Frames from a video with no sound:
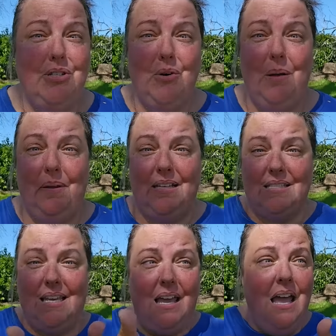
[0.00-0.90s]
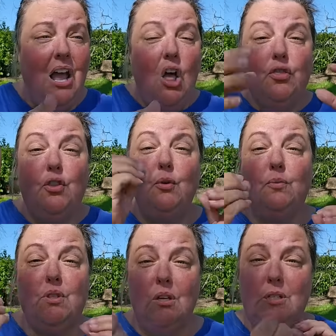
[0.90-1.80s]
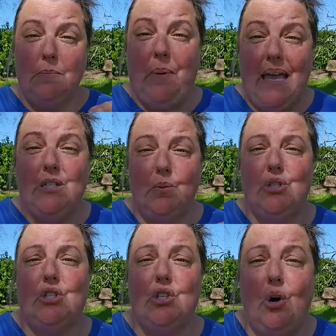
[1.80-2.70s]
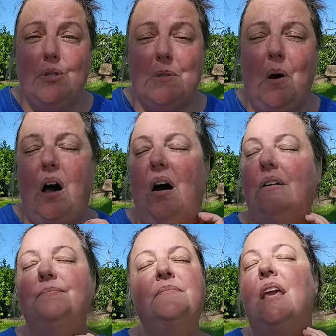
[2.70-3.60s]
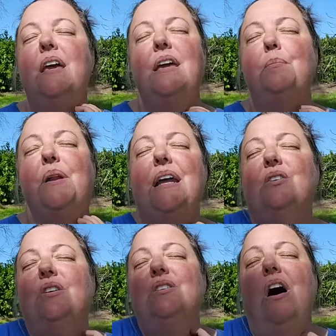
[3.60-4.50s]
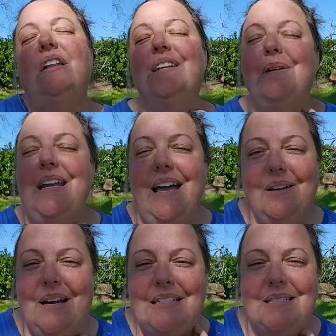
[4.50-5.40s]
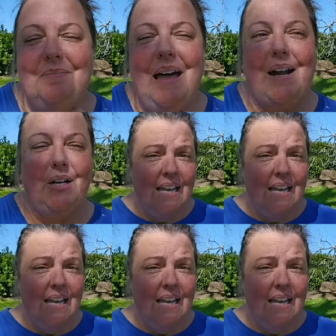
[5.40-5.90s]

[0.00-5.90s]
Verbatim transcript: do it because like the, the space was so small but I couldn't call anybody anyway, it doesn't matter.